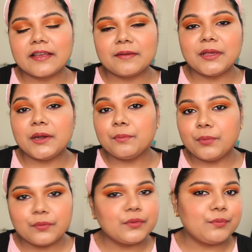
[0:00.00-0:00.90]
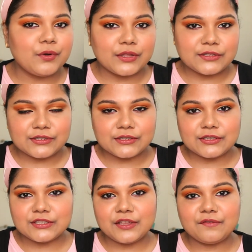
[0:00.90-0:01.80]
recommend both the
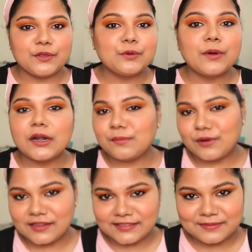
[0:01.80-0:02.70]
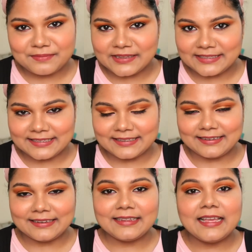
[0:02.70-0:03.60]
bronzers if you are a bronzer
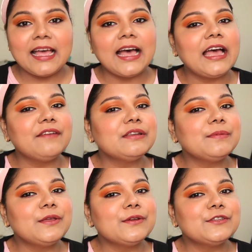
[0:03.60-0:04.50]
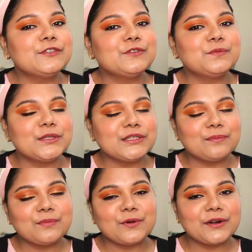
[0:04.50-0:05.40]
person. I will be here soon with
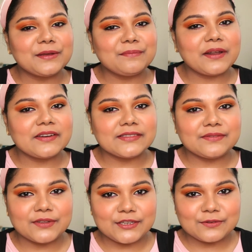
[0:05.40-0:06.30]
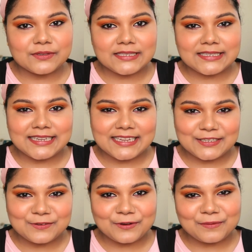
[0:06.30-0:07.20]
some more comparison videos. Stay
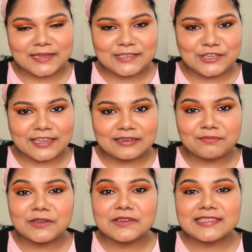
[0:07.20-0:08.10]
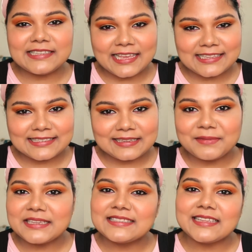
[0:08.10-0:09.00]
tuned on my channel because yes,
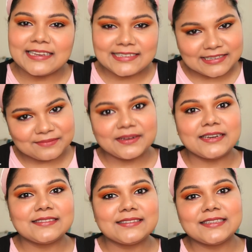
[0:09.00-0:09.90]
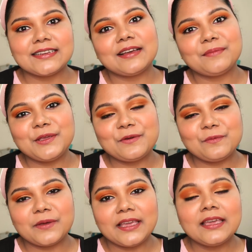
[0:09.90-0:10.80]
some exciting comparisons are coming
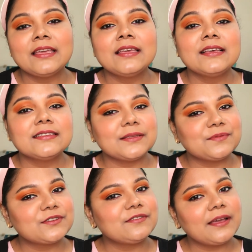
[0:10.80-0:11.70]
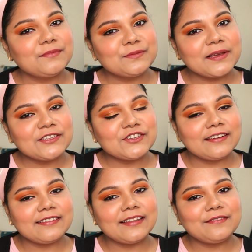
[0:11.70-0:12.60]
your way. Subscribe to my
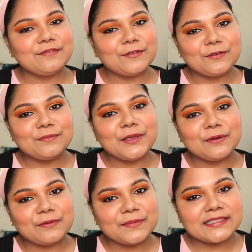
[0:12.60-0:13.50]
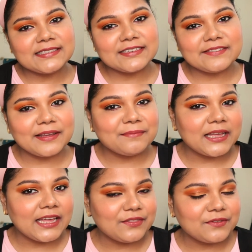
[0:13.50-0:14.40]
channel and follow me on my
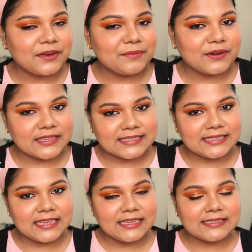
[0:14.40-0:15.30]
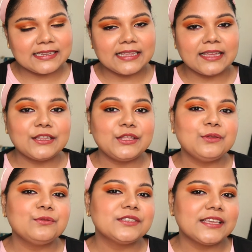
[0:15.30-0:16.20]
Instagram @BRONZINGGEEK. Till then,
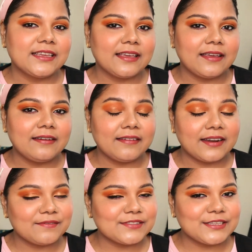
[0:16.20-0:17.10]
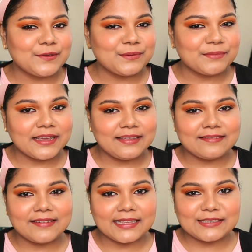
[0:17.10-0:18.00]
you take care, and I will see you in my
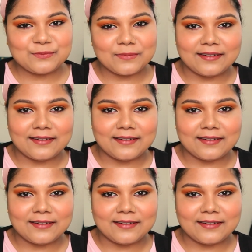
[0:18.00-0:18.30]
next